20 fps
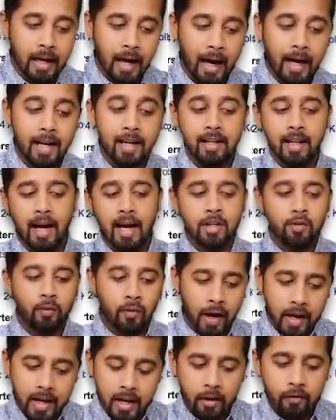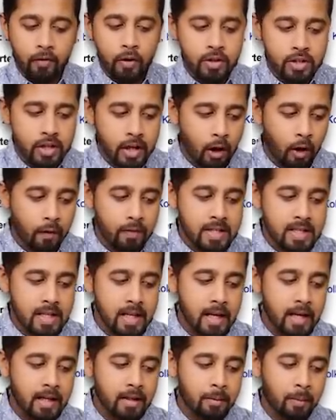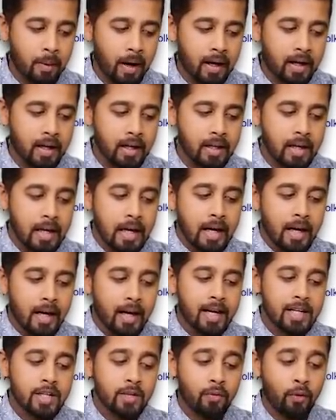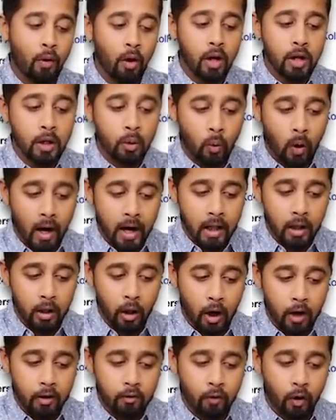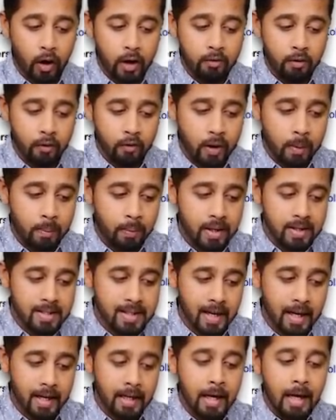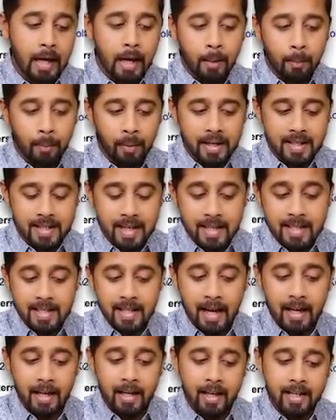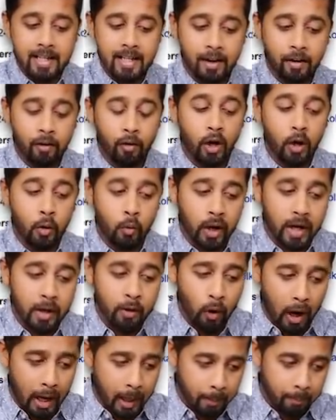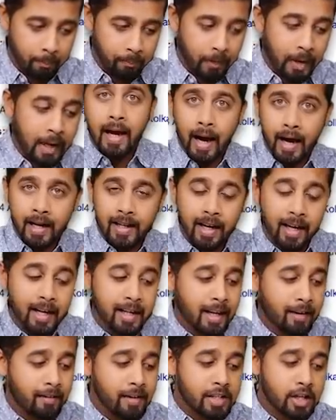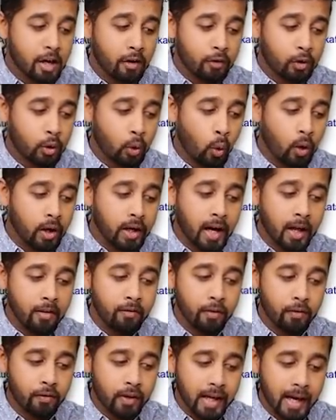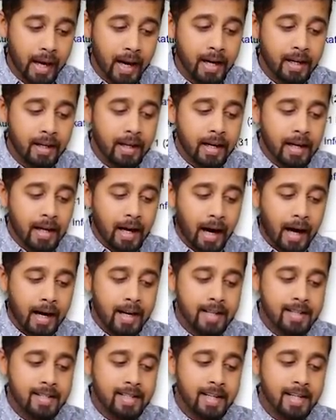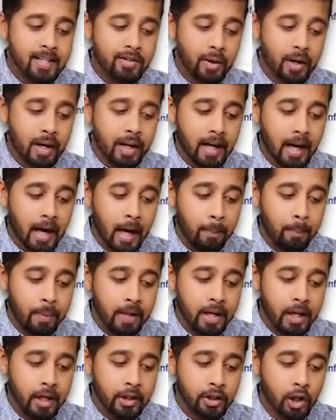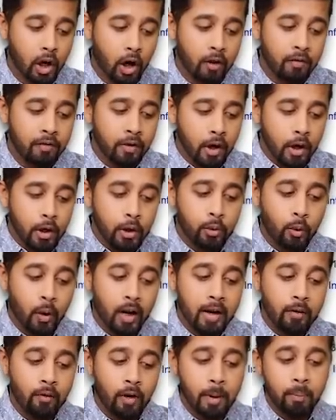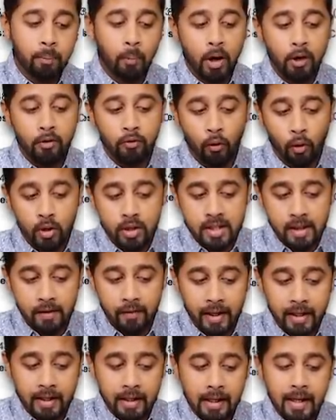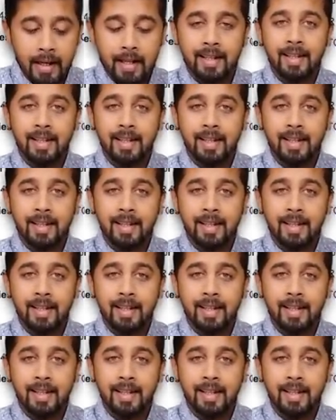And in last 5 years, if you see, obviously, the market, it has fallen quite a lot, 40-50%. But since then, it has recovered very well. At current levels of 258, ITC is trading at a P ratio of 21.47.